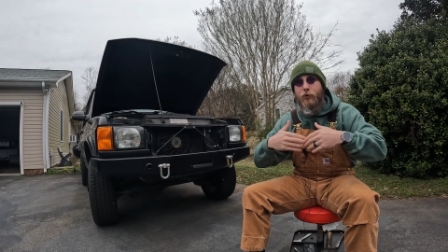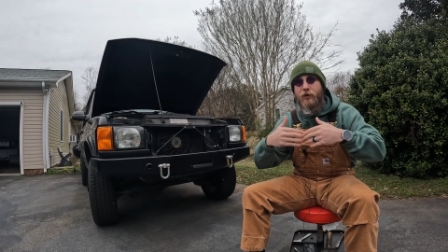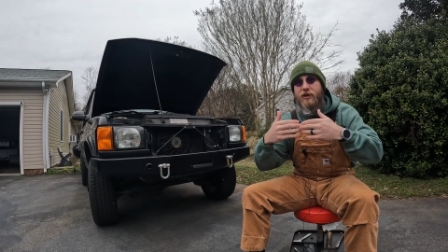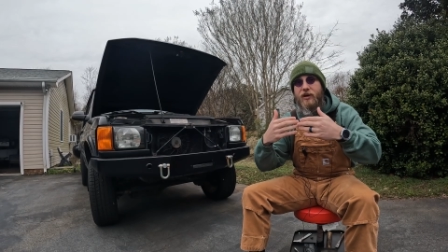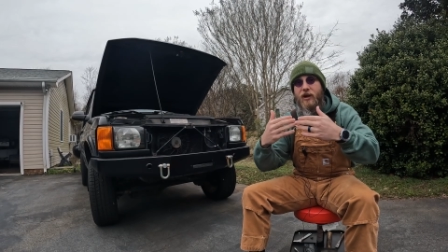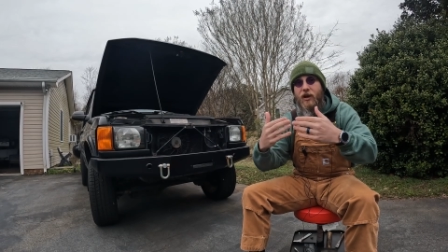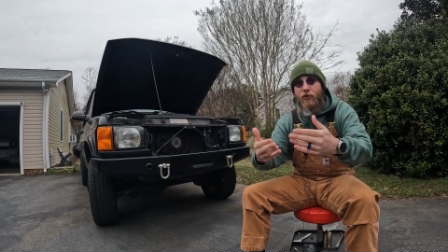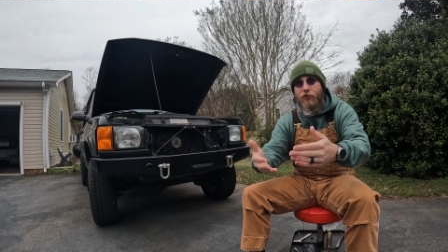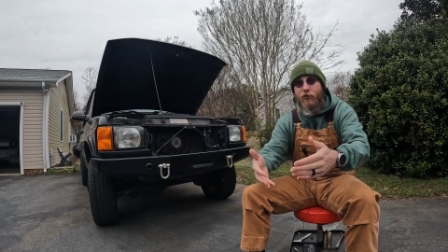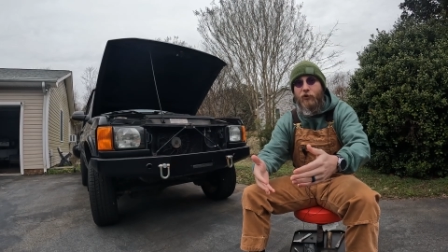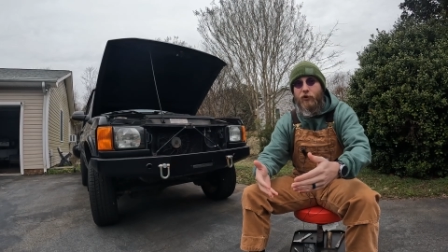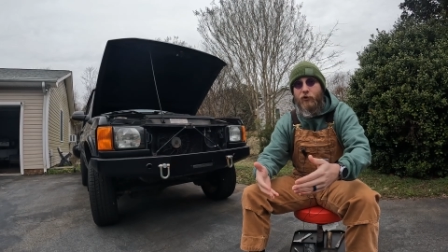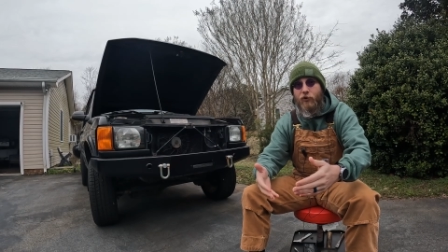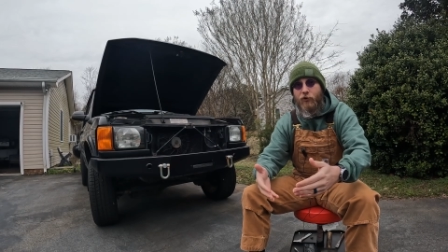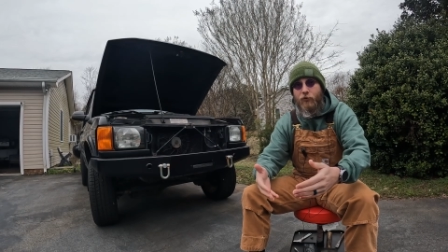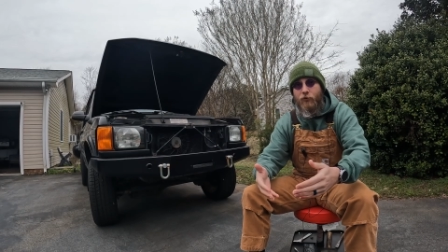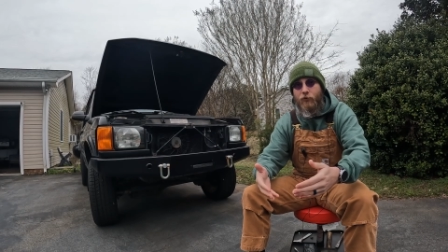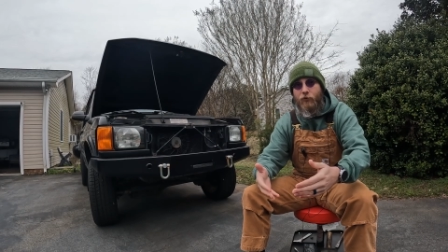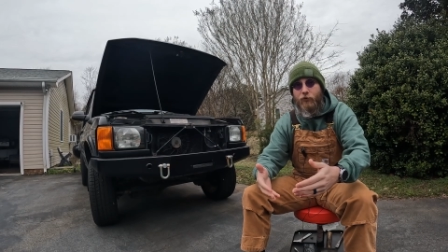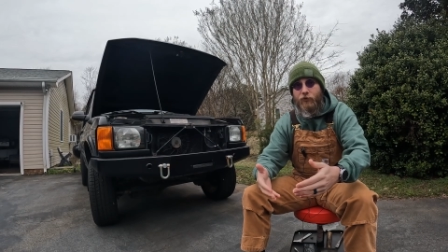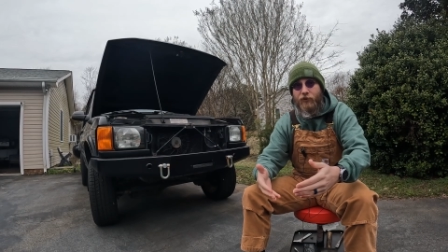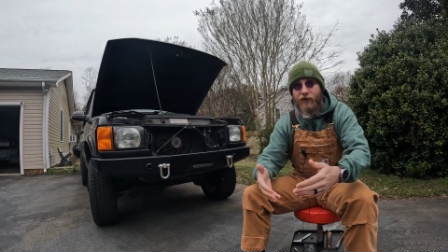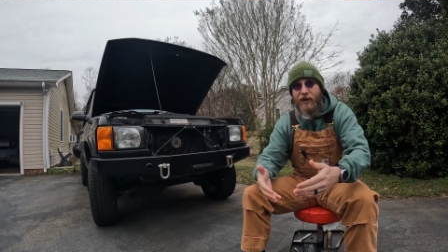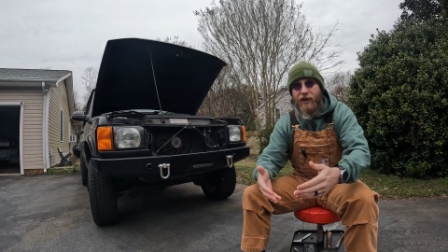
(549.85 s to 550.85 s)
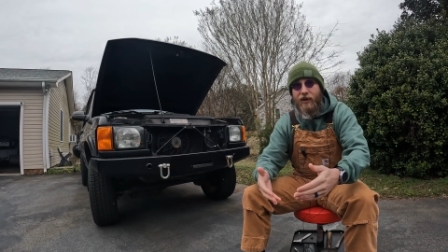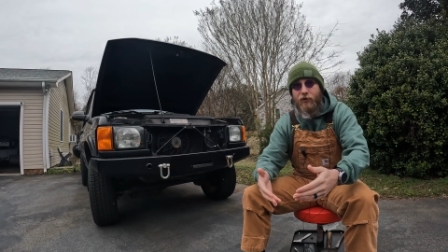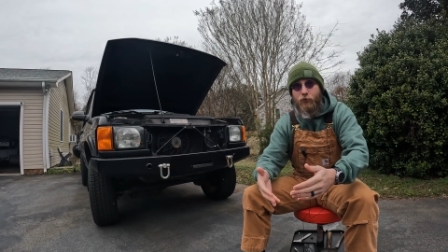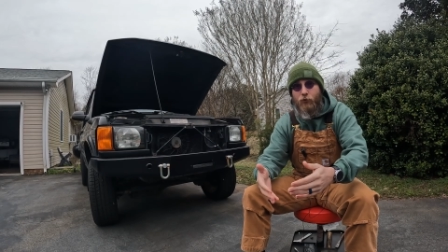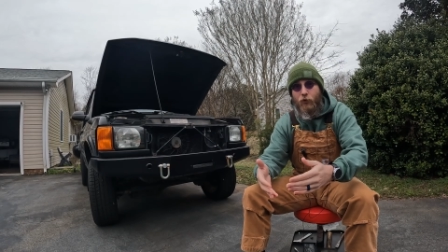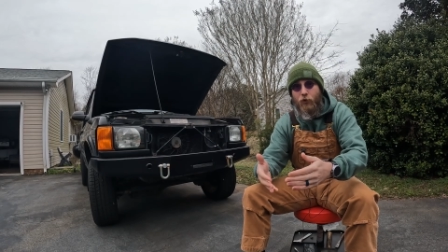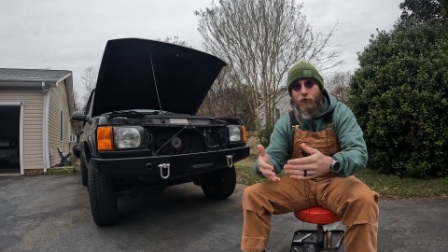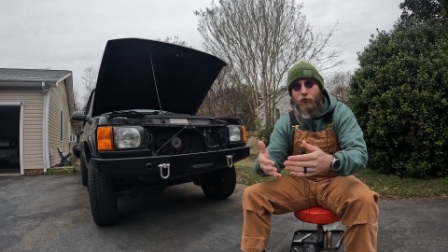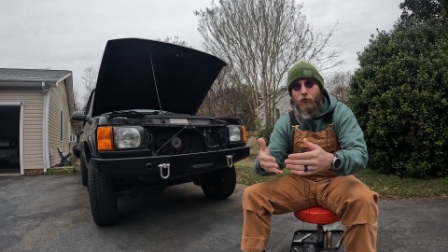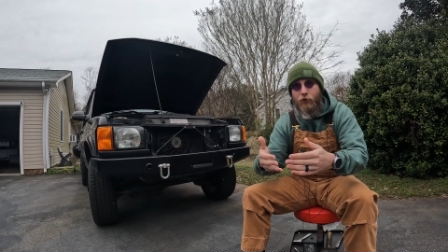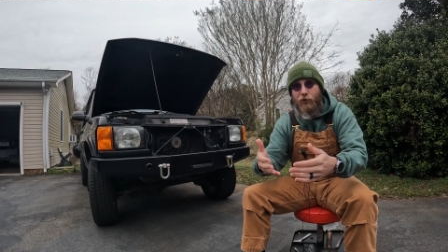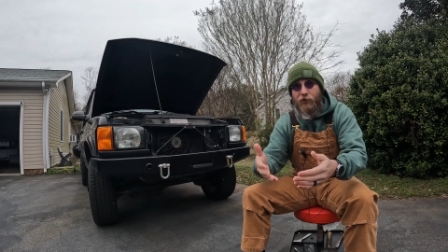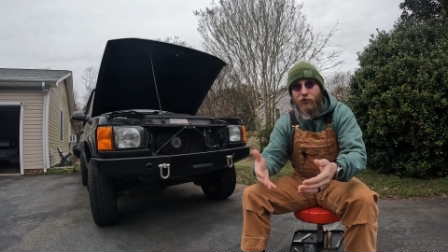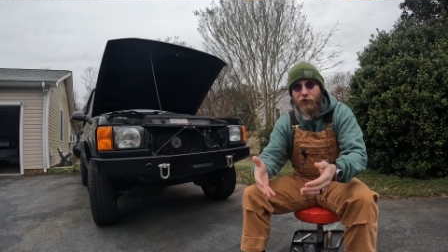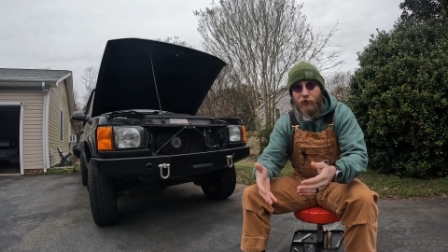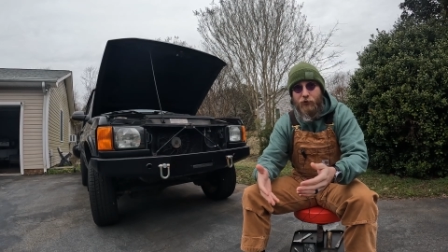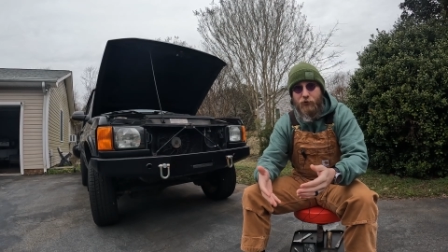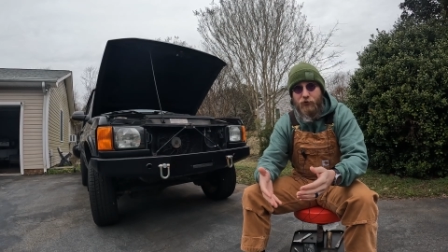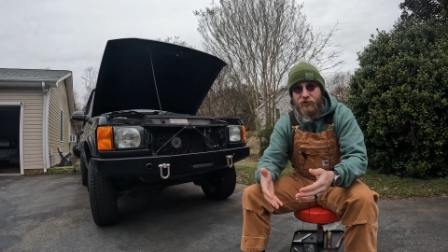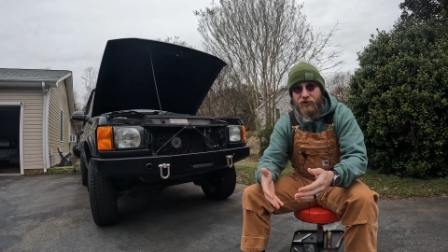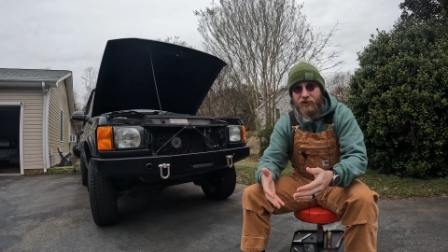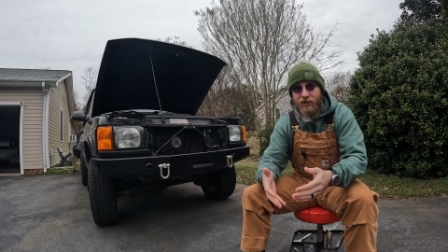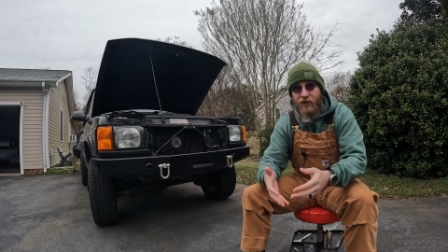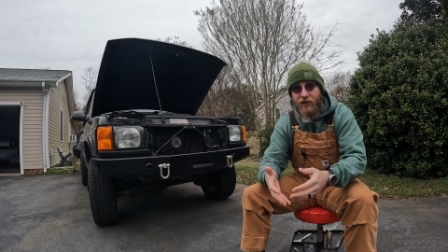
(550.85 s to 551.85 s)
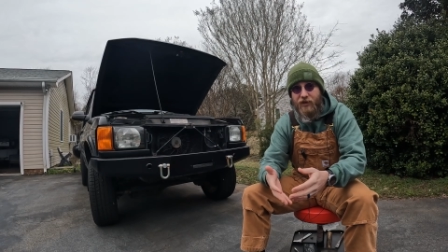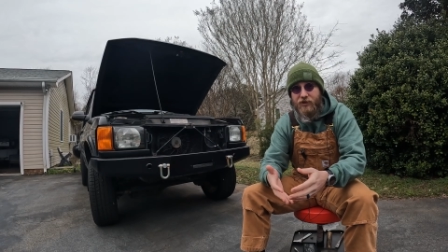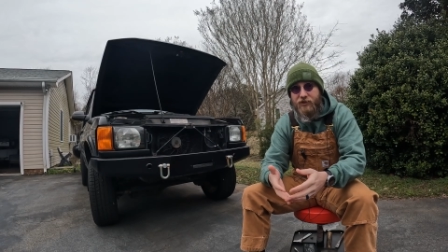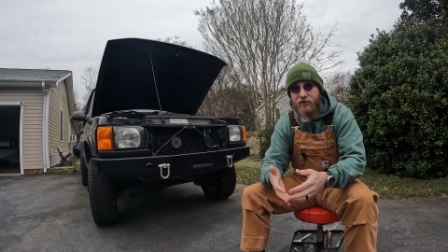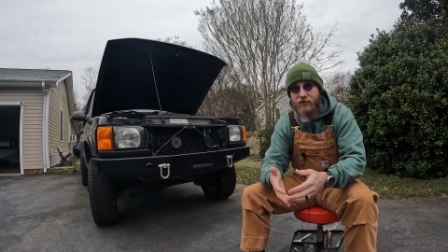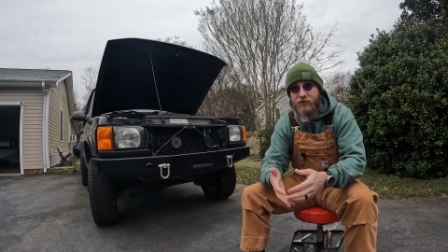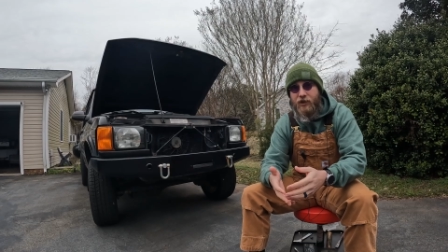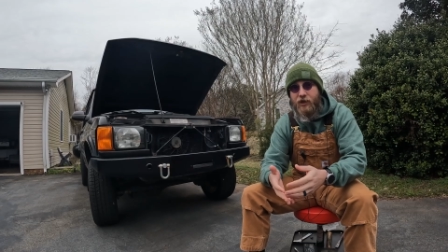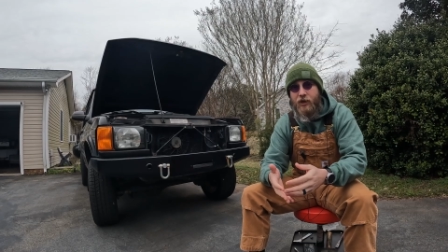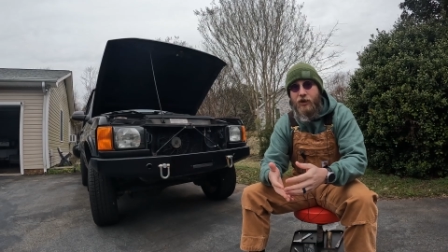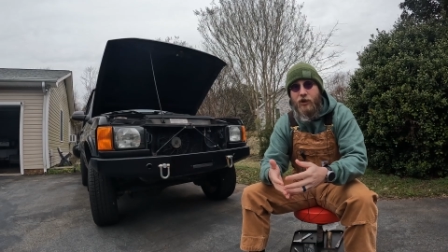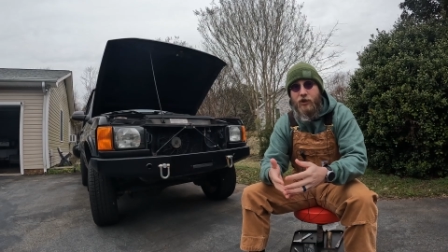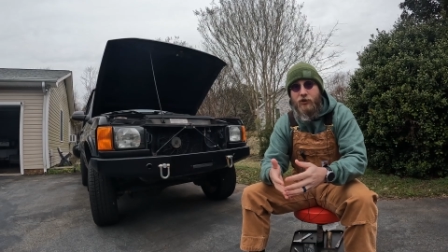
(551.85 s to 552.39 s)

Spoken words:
another Land Rover enthusiast.